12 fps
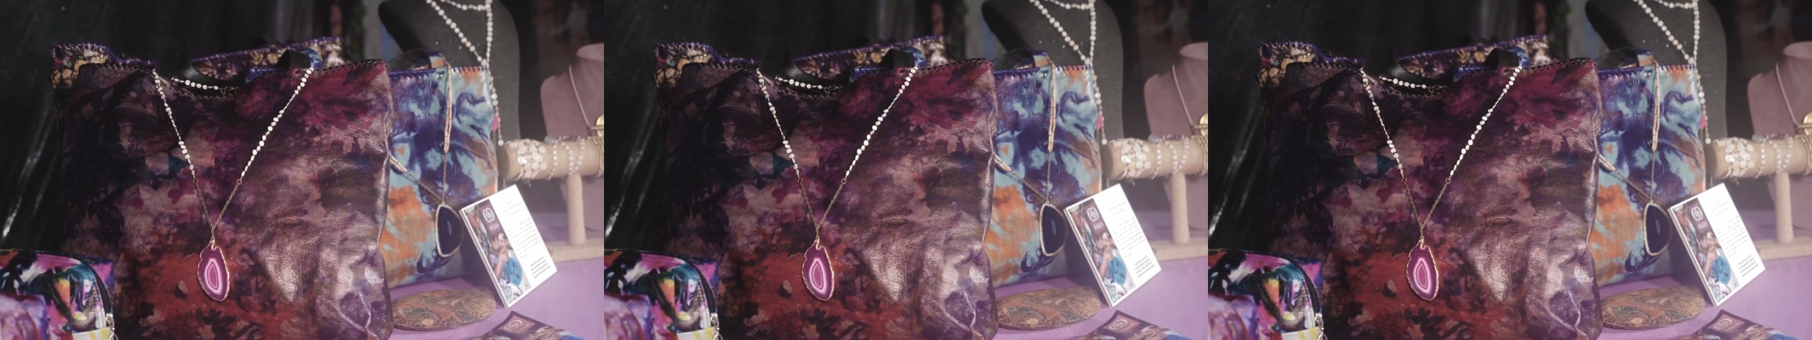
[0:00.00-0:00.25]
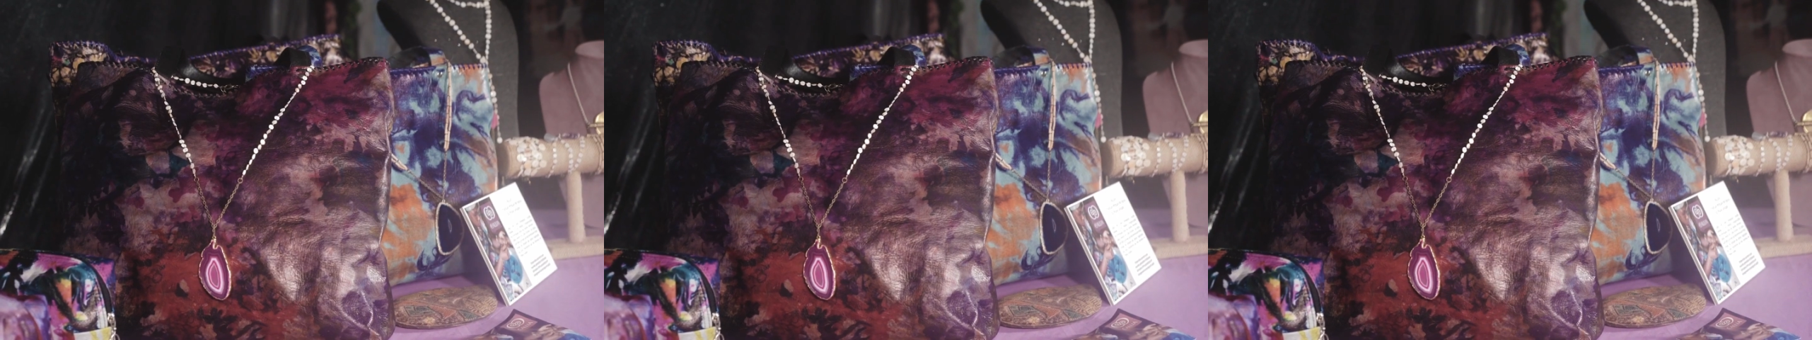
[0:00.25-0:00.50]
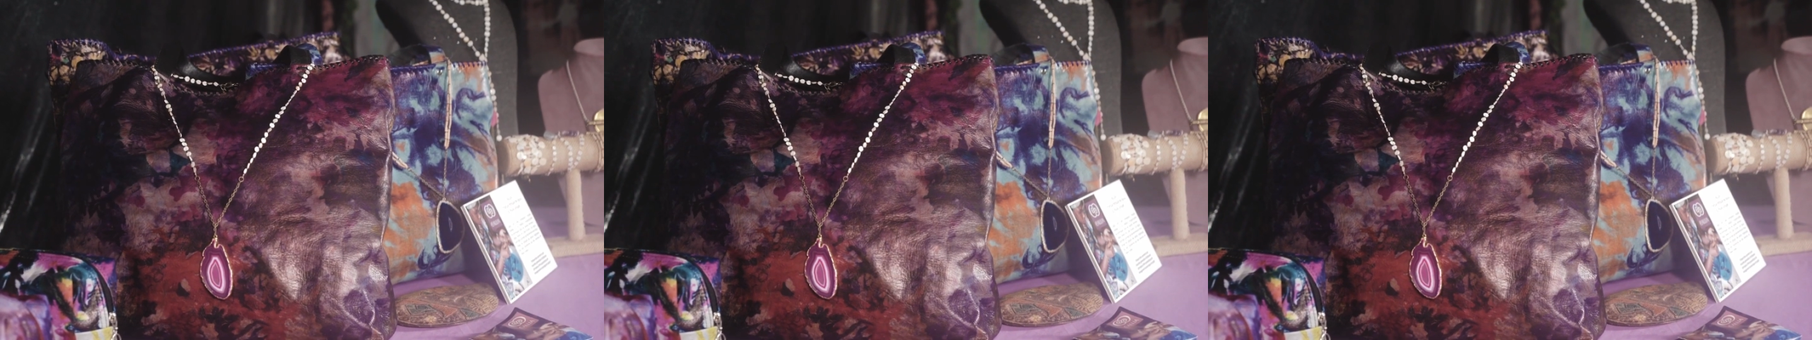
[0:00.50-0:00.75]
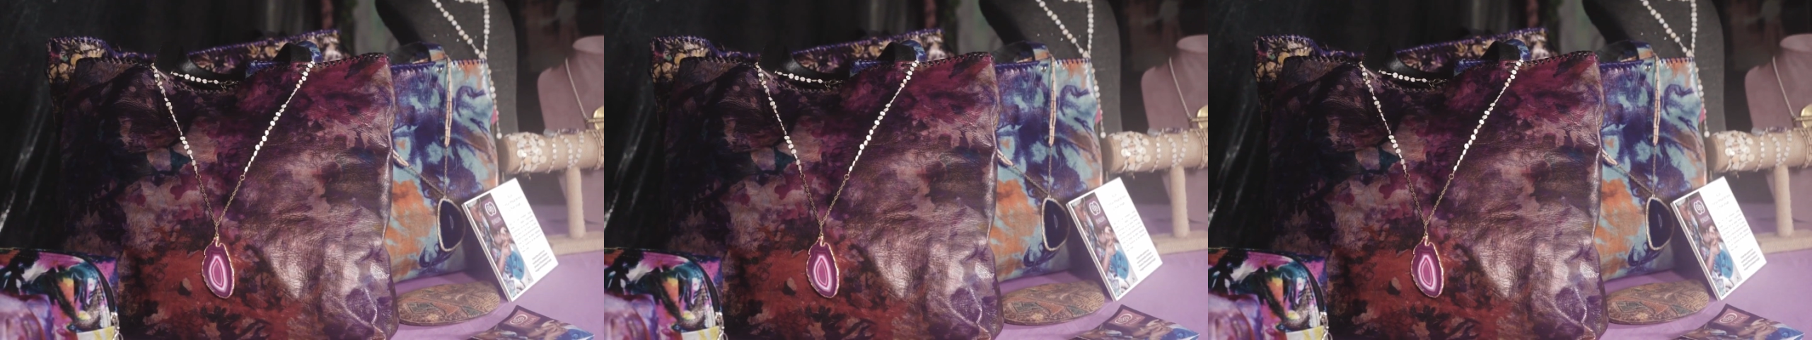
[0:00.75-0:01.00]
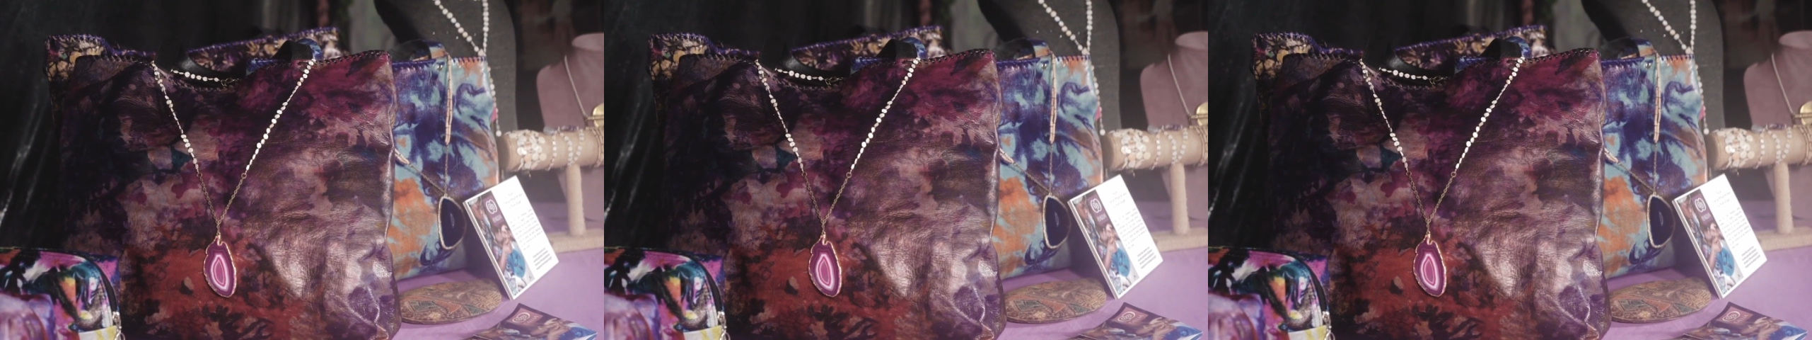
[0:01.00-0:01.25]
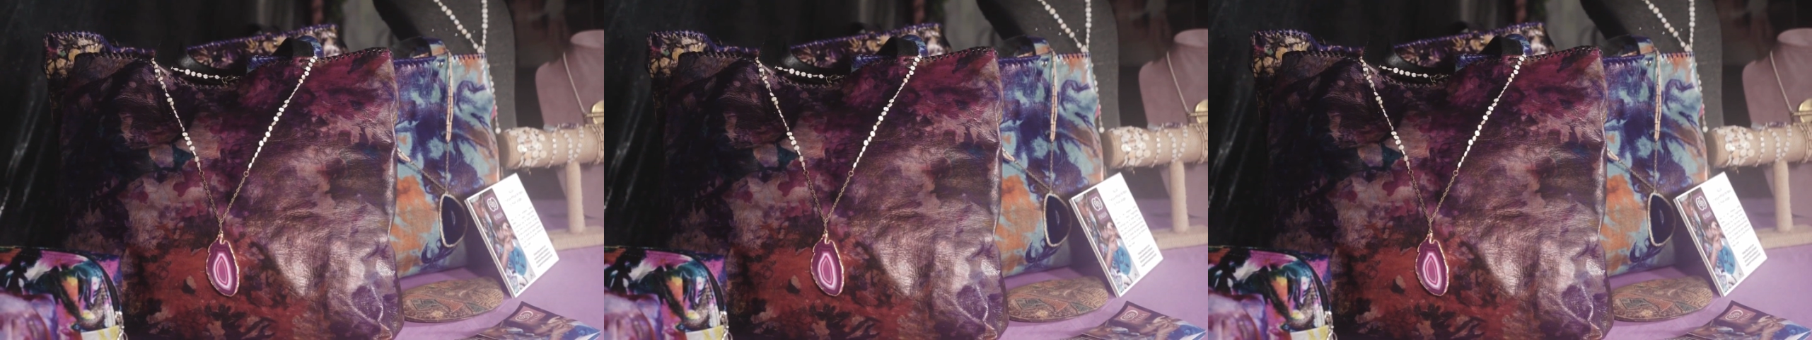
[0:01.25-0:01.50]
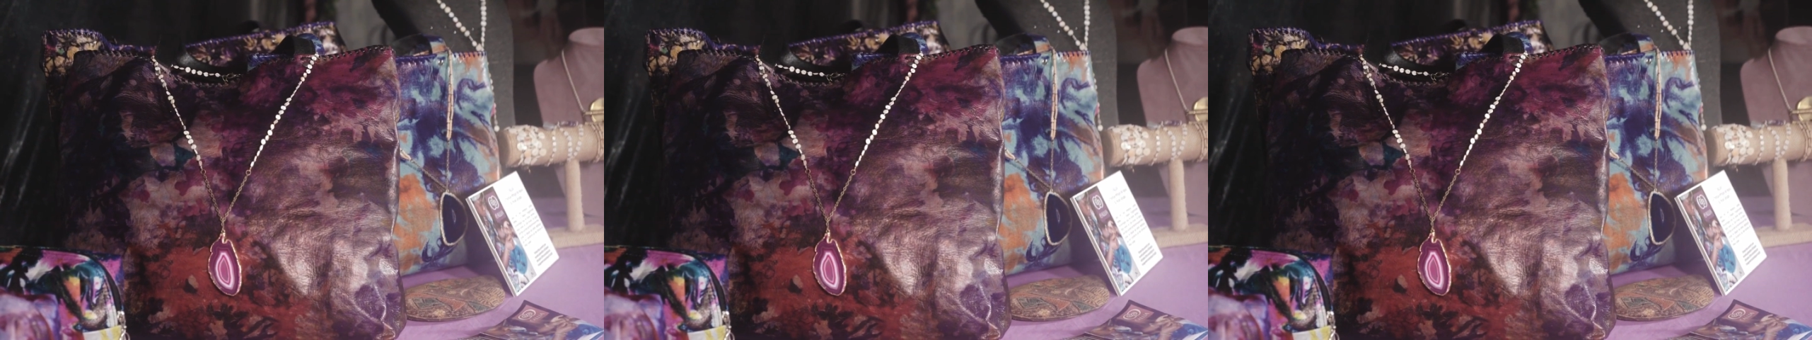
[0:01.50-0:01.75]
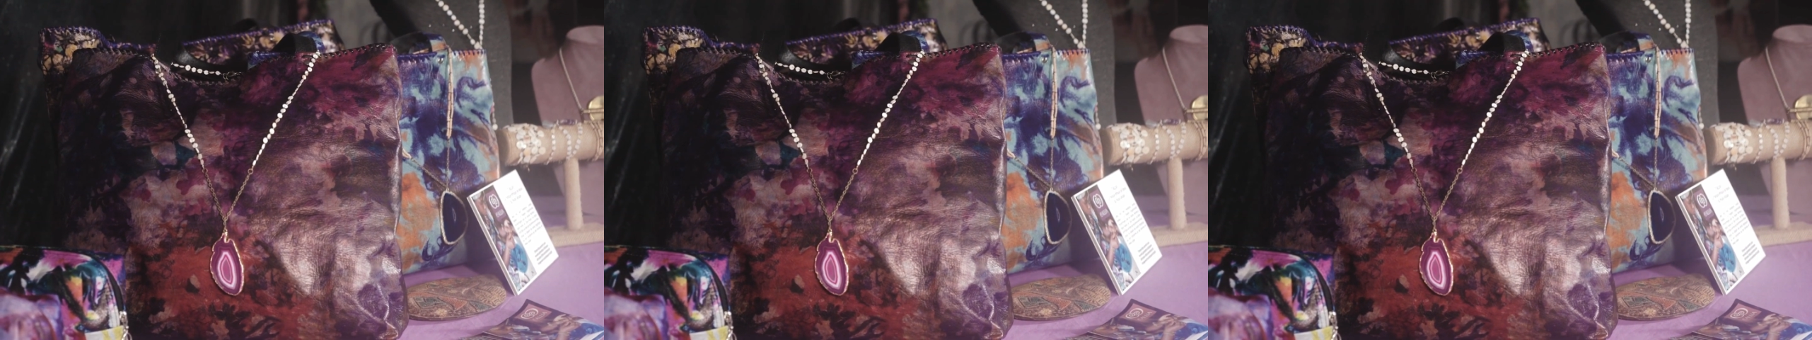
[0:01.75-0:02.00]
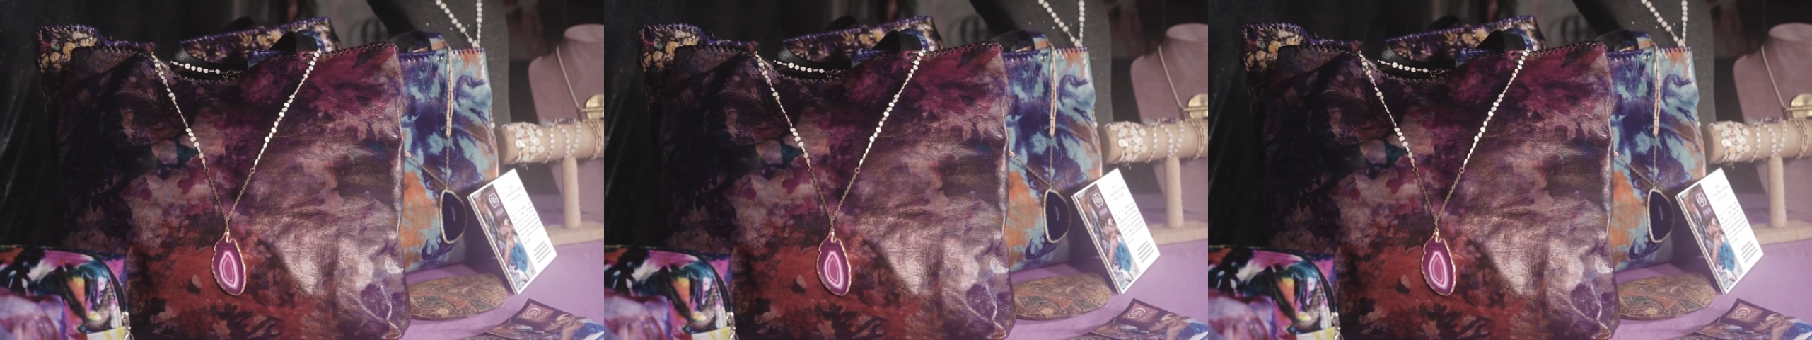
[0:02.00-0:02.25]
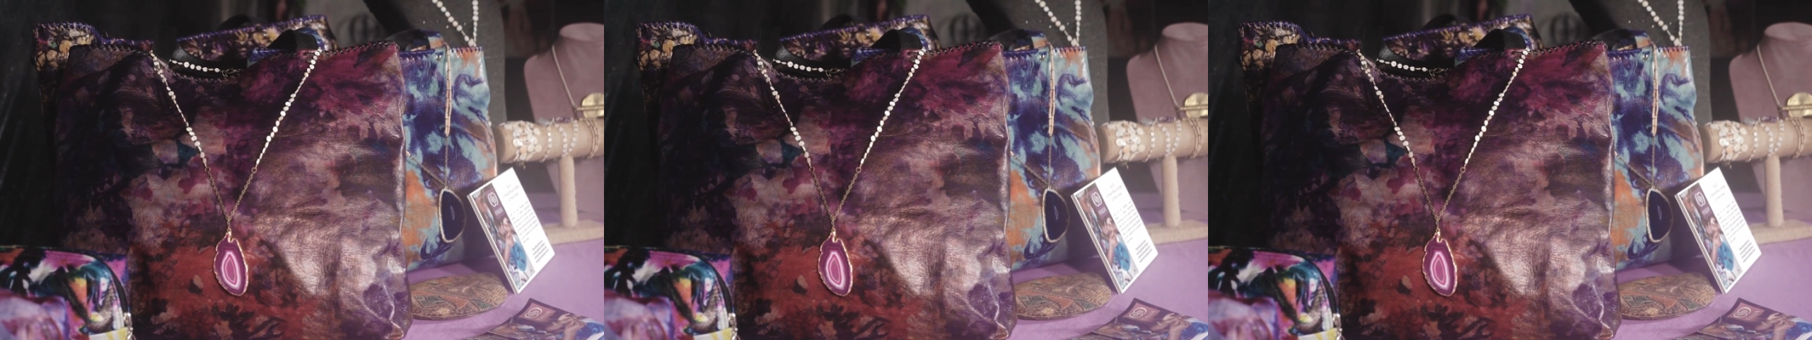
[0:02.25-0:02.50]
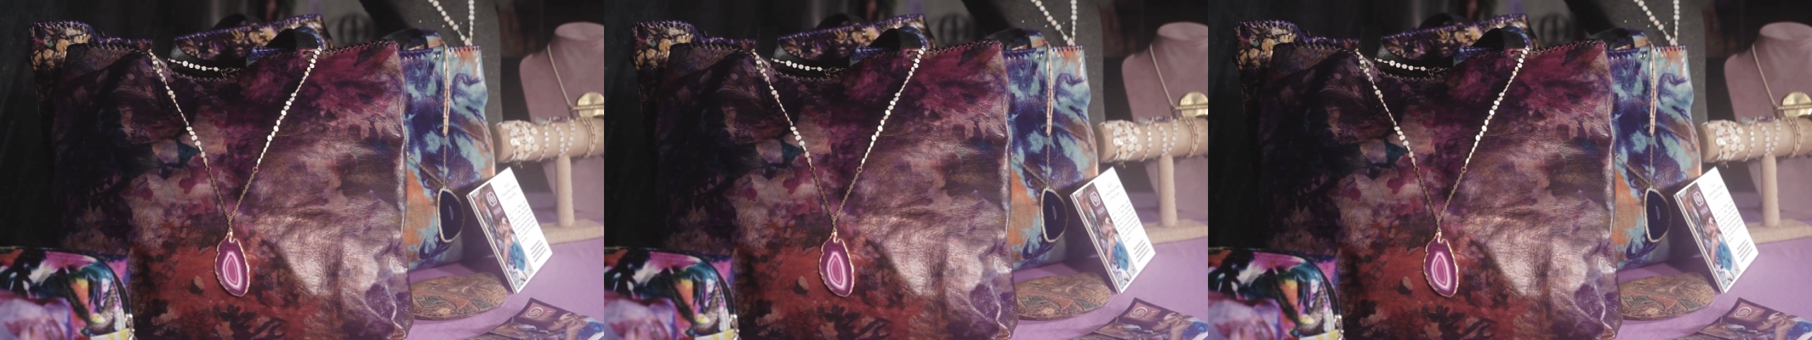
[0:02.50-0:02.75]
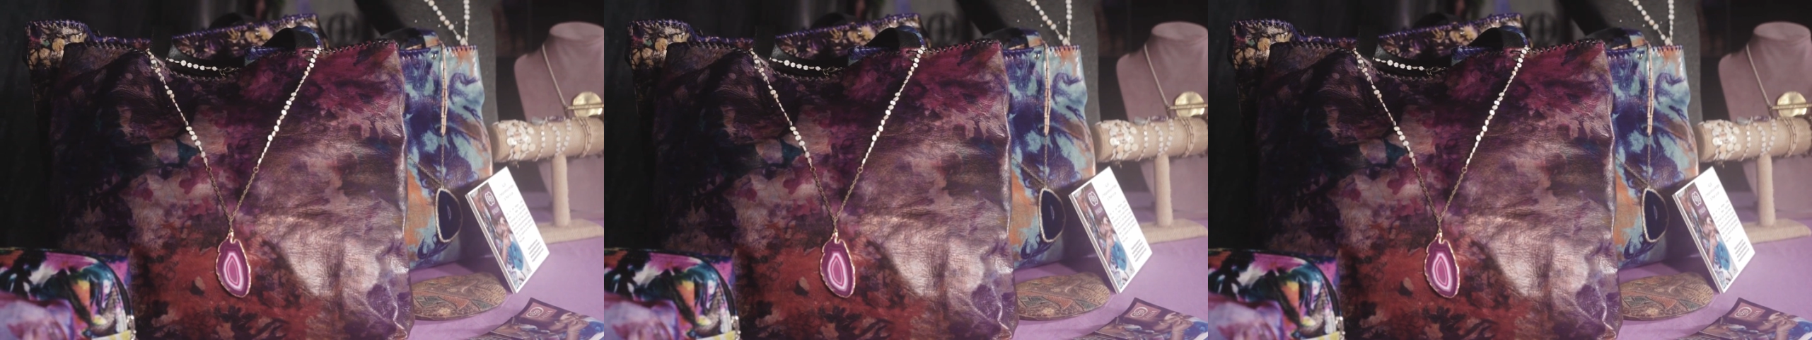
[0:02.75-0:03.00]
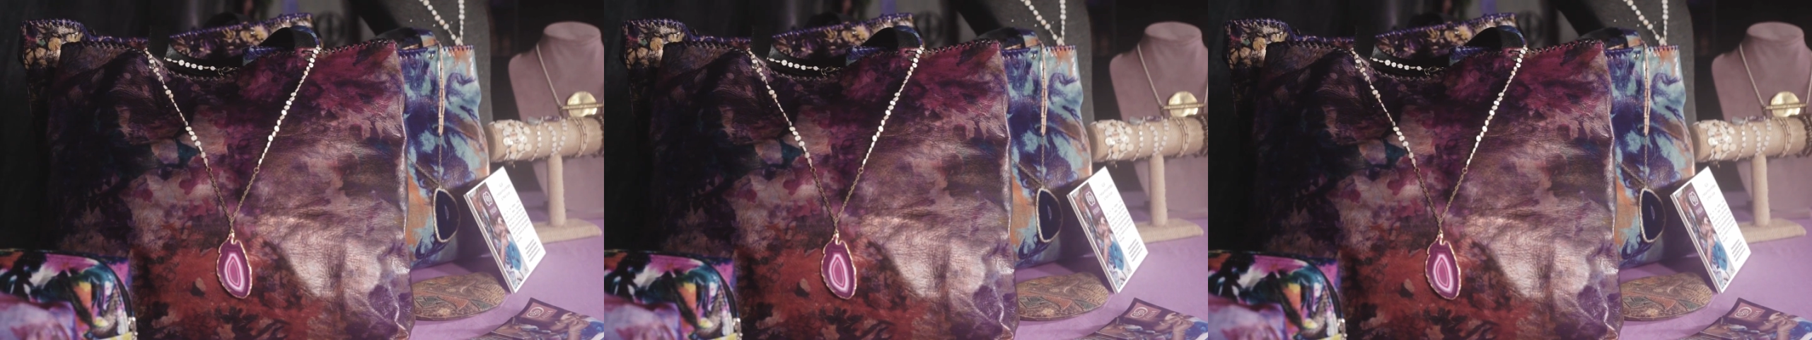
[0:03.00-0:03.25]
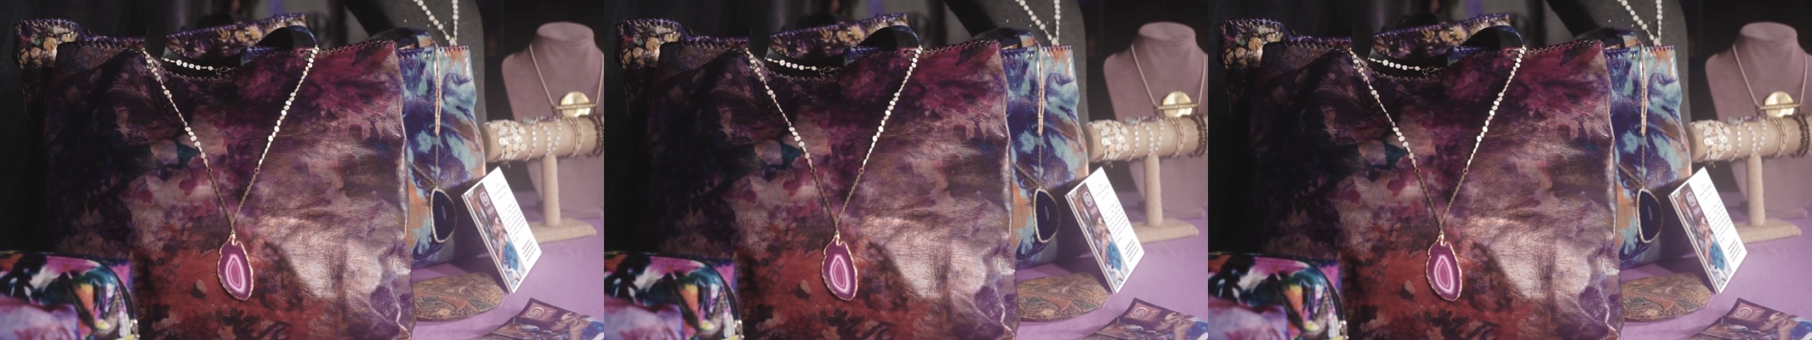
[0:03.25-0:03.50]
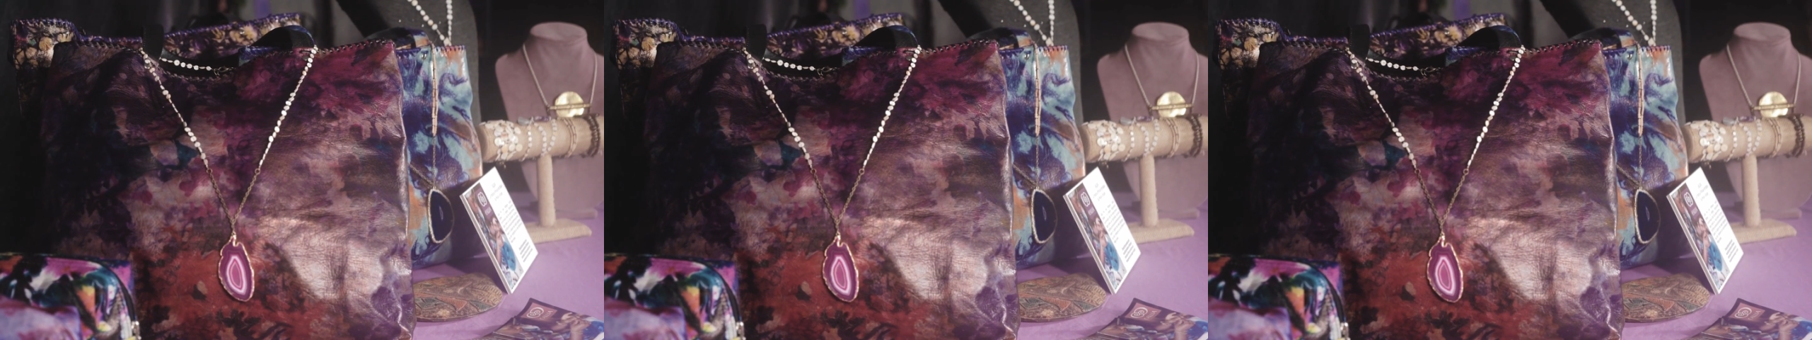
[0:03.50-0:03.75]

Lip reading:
(no speaker visible)